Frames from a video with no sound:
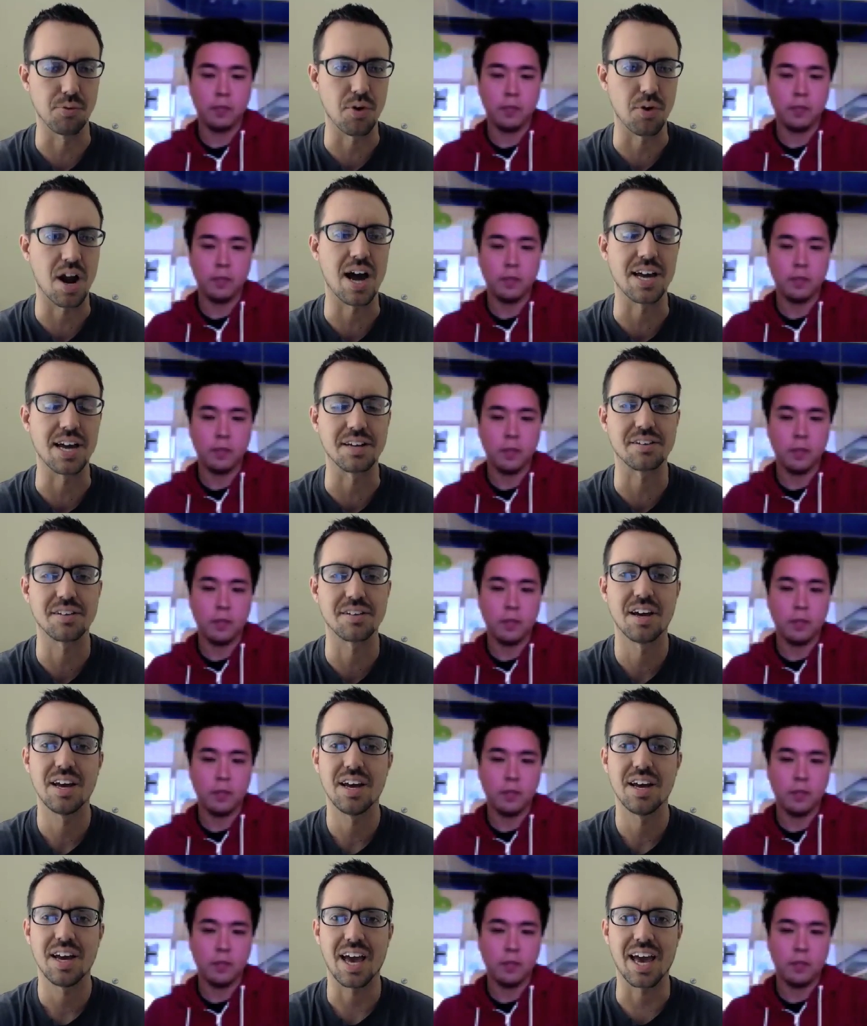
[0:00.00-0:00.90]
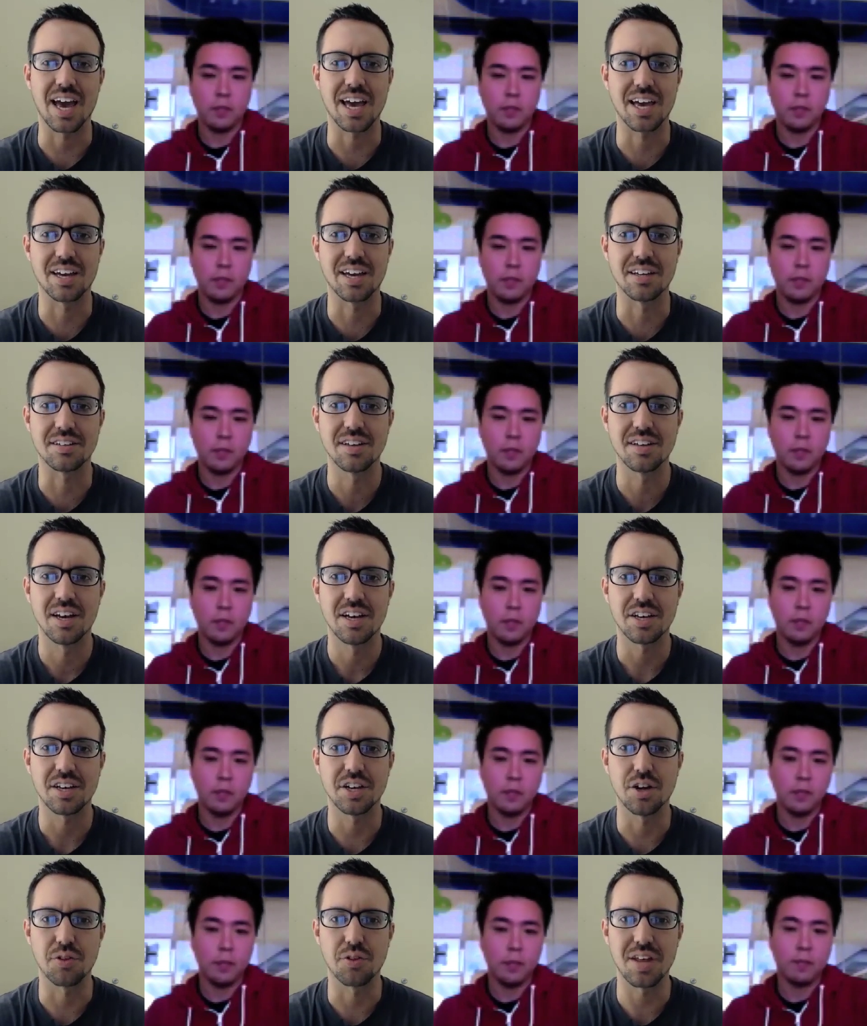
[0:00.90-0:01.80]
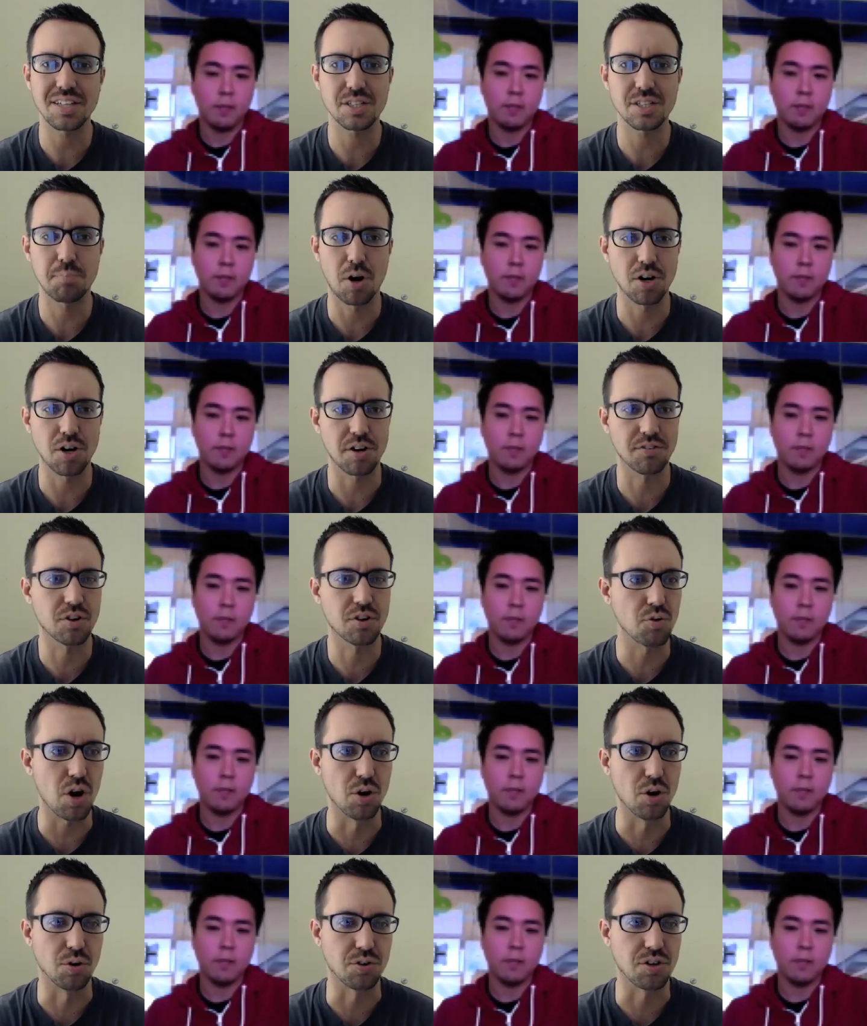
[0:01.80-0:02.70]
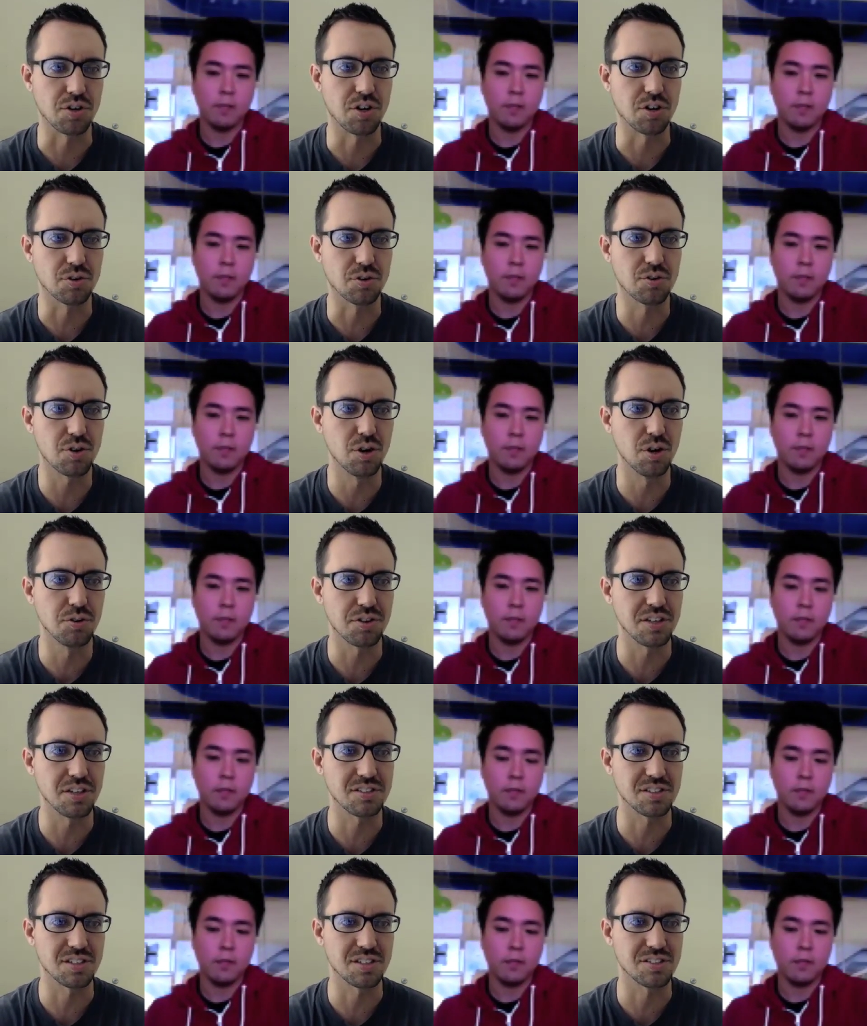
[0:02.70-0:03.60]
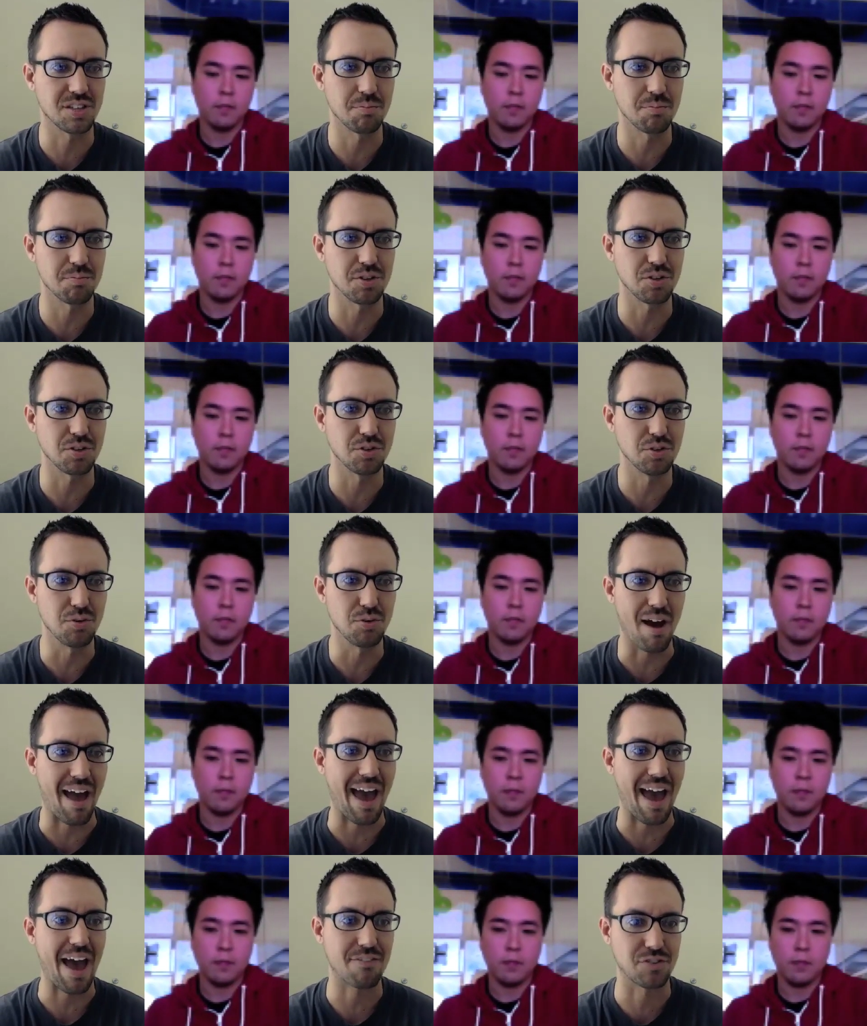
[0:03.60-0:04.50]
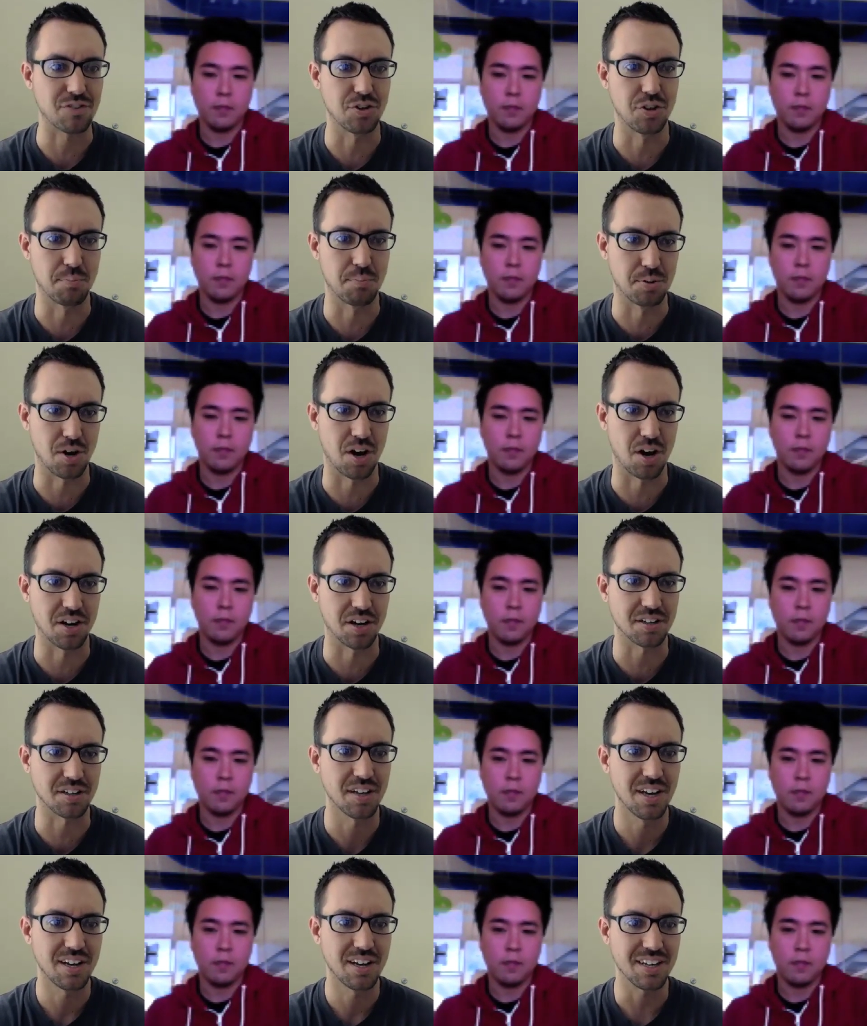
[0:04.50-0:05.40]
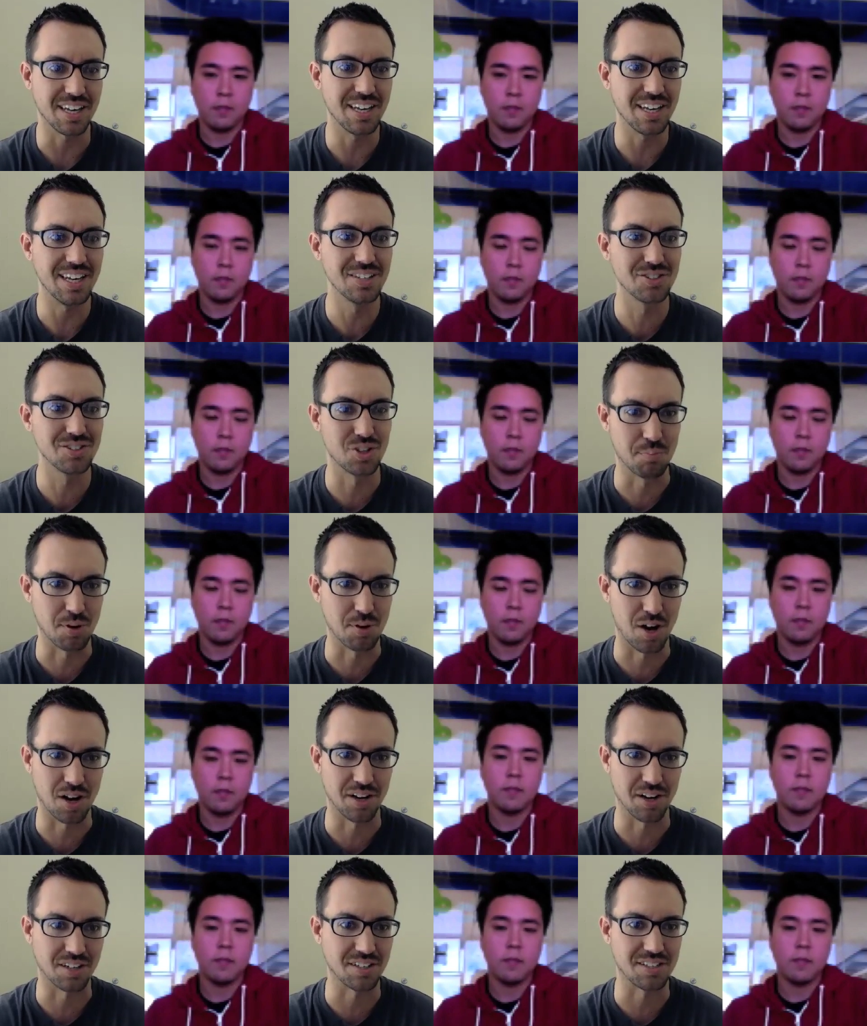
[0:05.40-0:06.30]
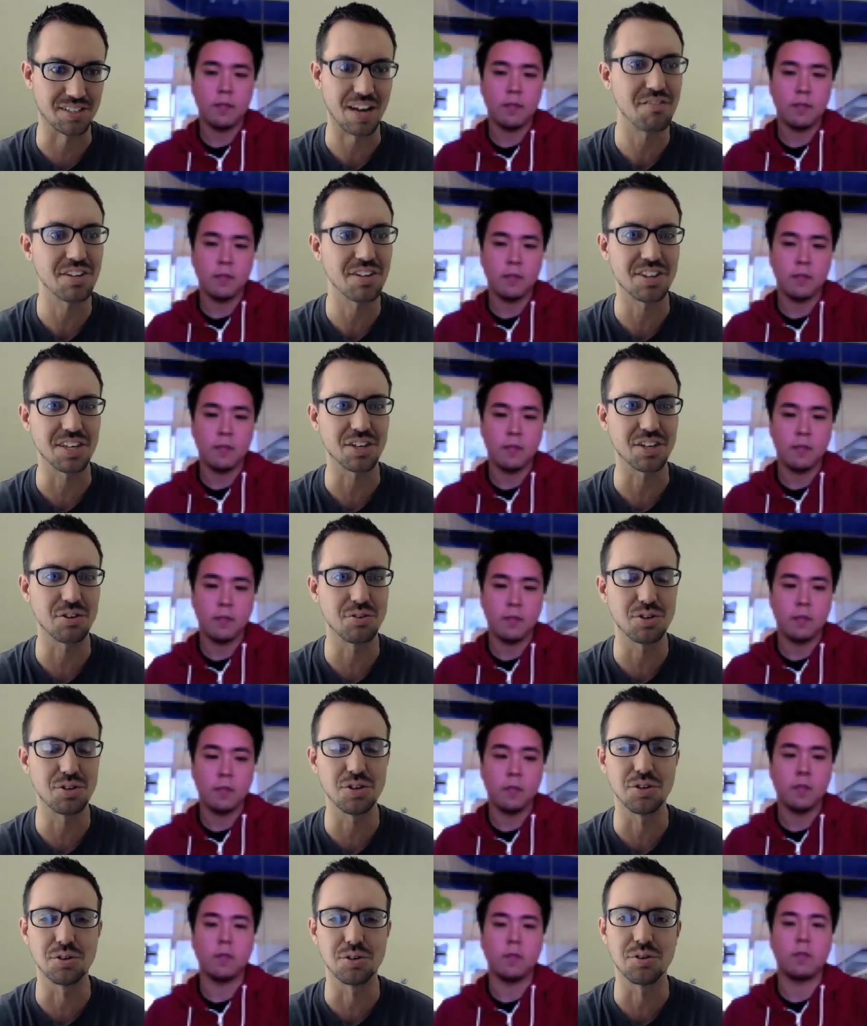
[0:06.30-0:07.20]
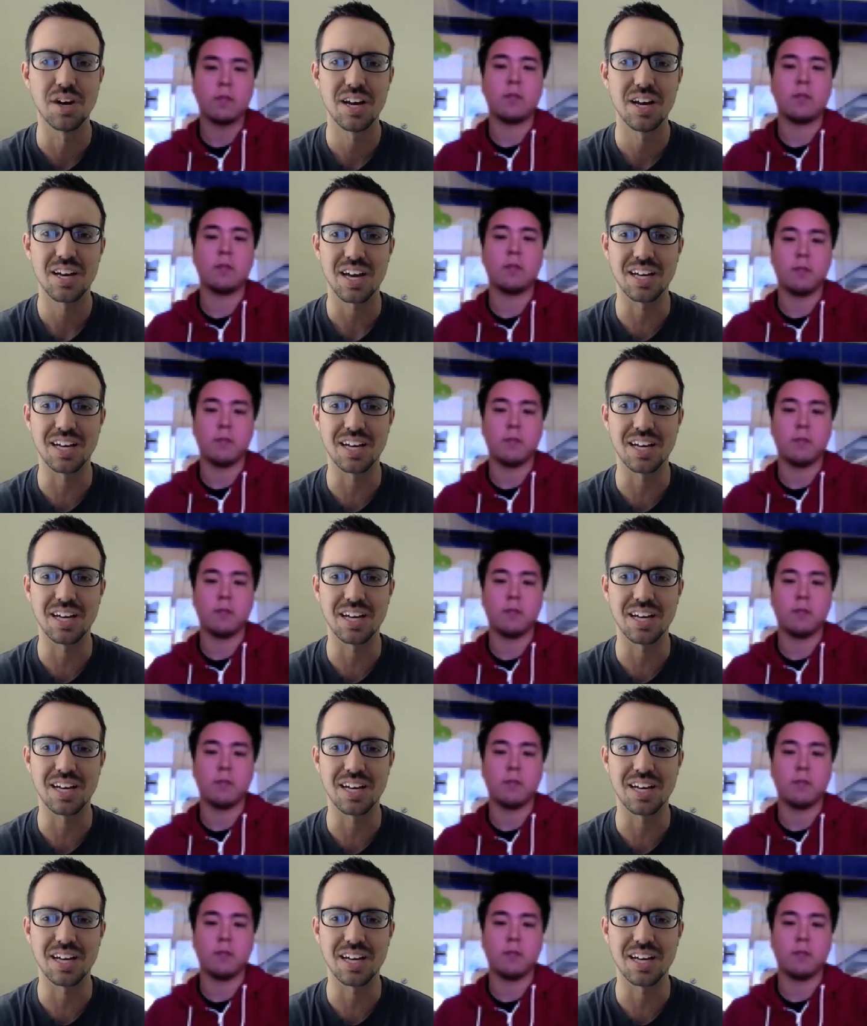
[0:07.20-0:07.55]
Speaker 1: right. And, you know, that's a part of growth. You know, growth isn't just something you do after the product, it is the product, it's everything you do.